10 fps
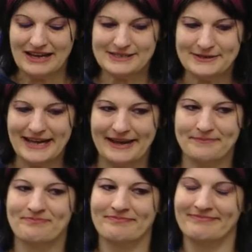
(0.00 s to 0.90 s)
So,
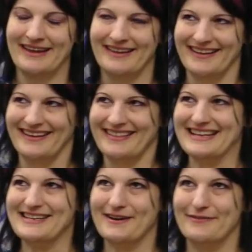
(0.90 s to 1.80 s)
okay,
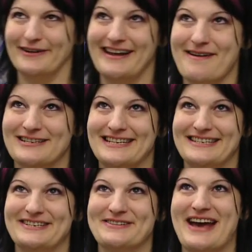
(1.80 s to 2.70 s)
that's how you're figuring out what to
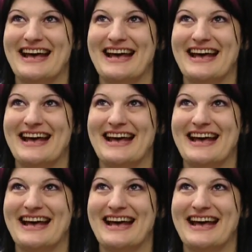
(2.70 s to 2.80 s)
do.